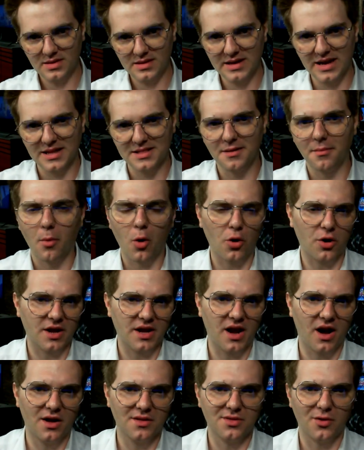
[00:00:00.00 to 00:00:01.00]
In the
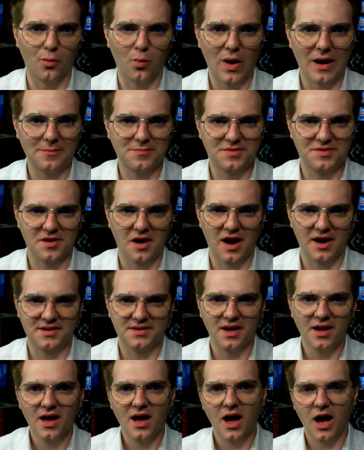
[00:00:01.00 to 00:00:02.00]
morning on the website,
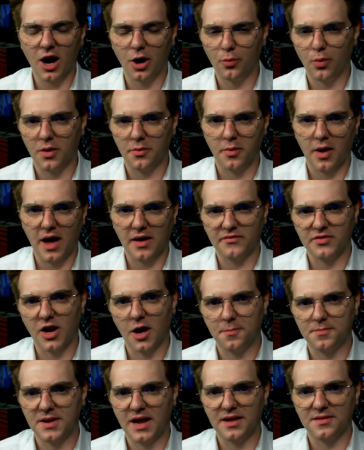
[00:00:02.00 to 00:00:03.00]
uh, we will have an
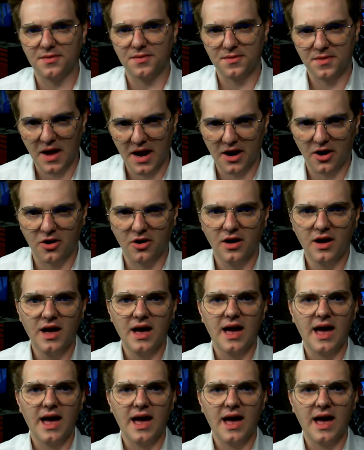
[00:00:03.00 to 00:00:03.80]
update there,